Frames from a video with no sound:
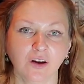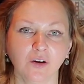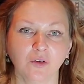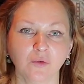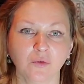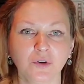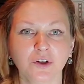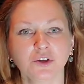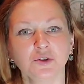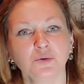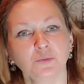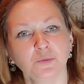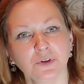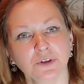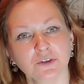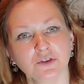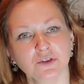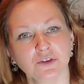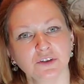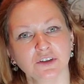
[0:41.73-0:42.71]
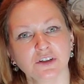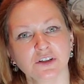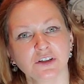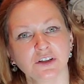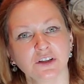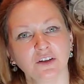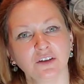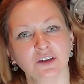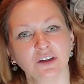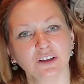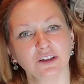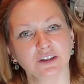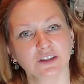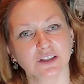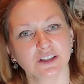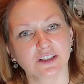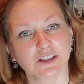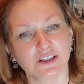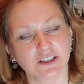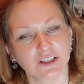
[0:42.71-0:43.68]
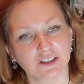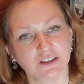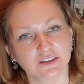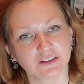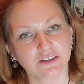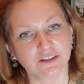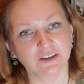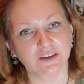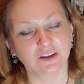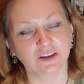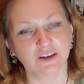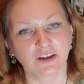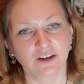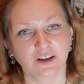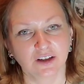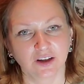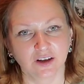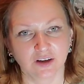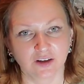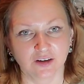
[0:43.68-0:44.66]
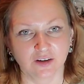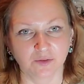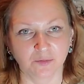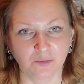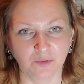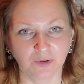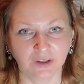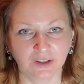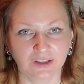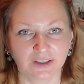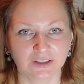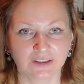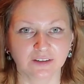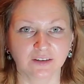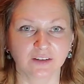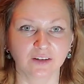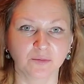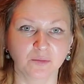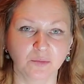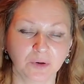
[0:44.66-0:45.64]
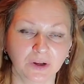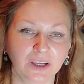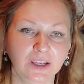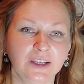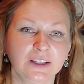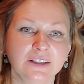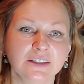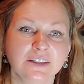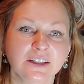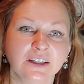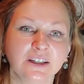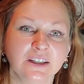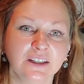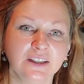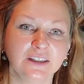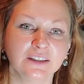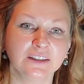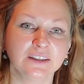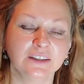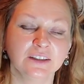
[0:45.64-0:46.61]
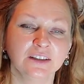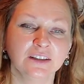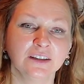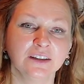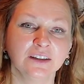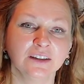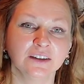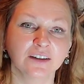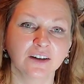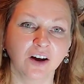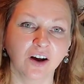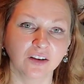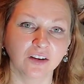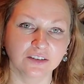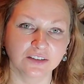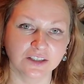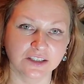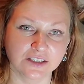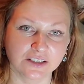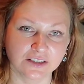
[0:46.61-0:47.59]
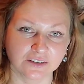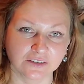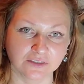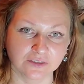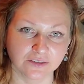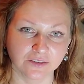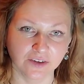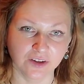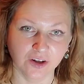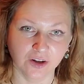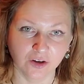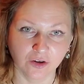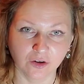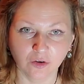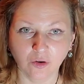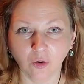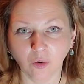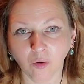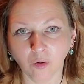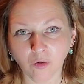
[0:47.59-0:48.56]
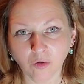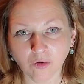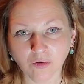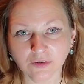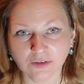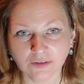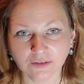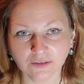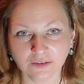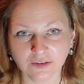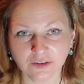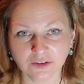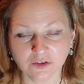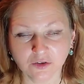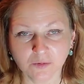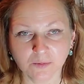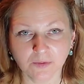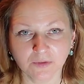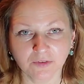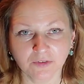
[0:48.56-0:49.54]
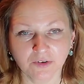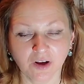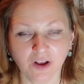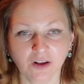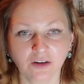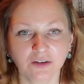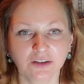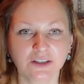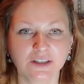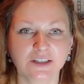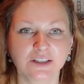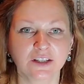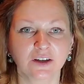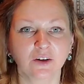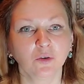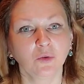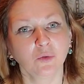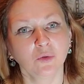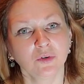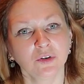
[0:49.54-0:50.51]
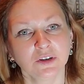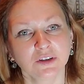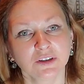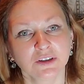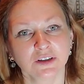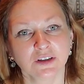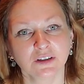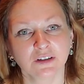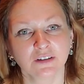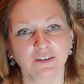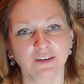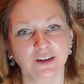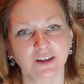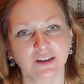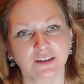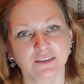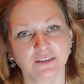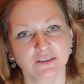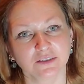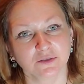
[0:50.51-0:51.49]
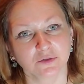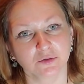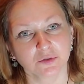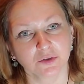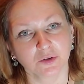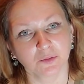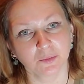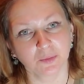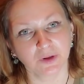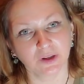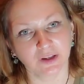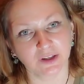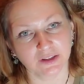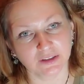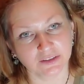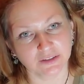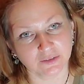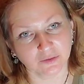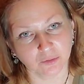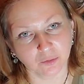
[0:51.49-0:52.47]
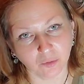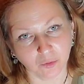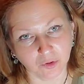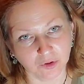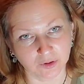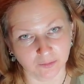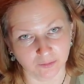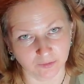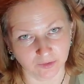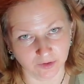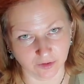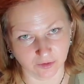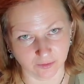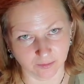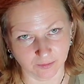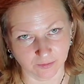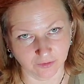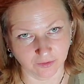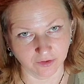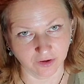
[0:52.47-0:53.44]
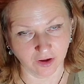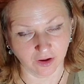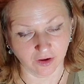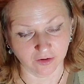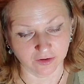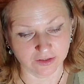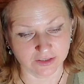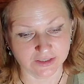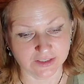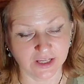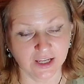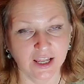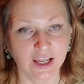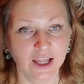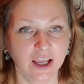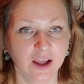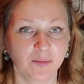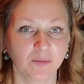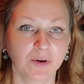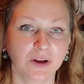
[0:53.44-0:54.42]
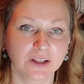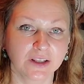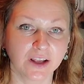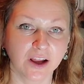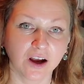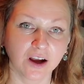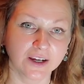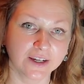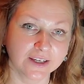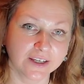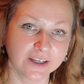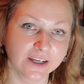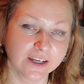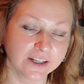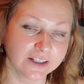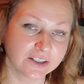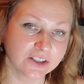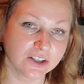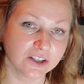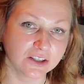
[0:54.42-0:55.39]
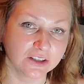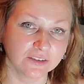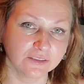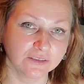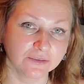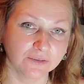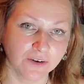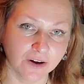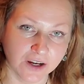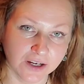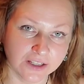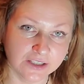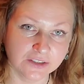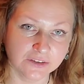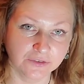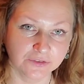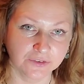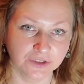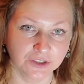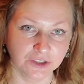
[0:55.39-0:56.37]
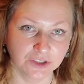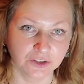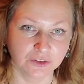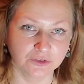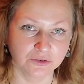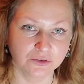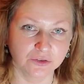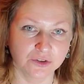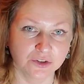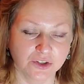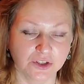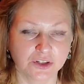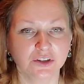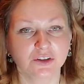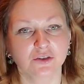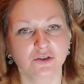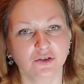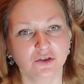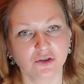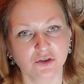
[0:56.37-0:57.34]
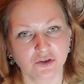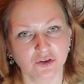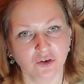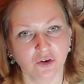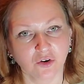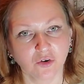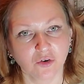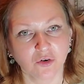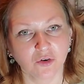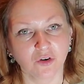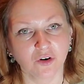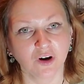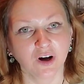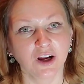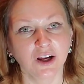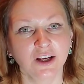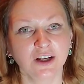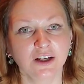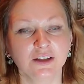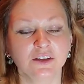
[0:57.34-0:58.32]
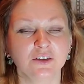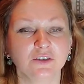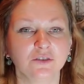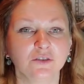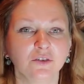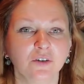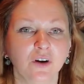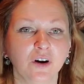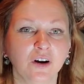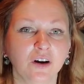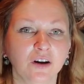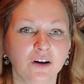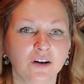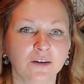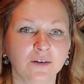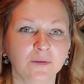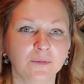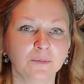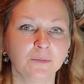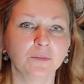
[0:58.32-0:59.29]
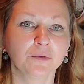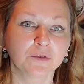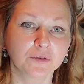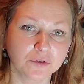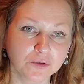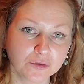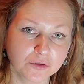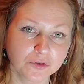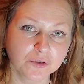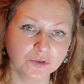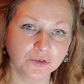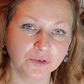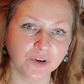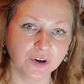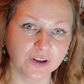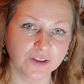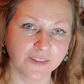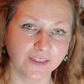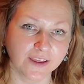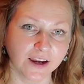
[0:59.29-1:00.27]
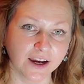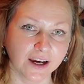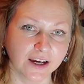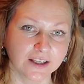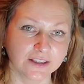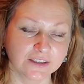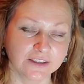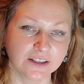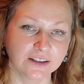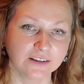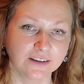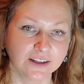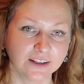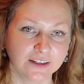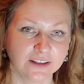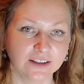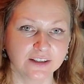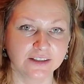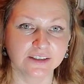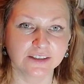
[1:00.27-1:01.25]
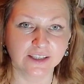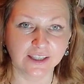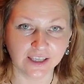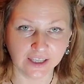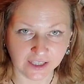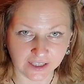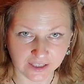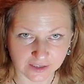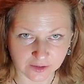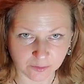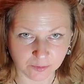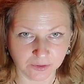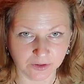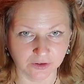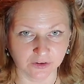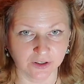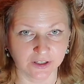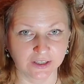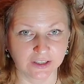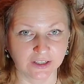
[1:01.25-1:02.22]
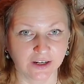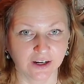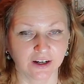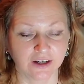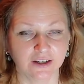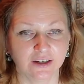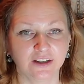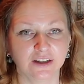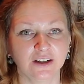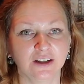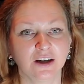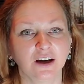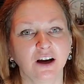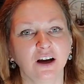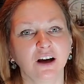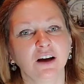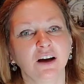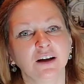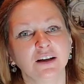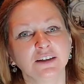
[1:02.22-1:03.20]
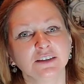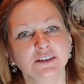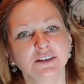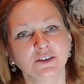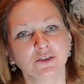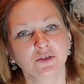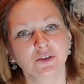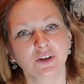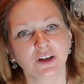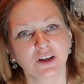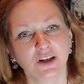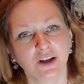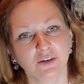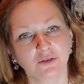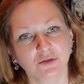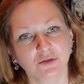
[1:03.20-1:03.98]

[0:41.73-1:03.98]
which pictures you can consider being a paint in the colors of cold group of colors, or there will be in a warm group of colors. But I actually find for you just to show, to prove that it can be like that, so that I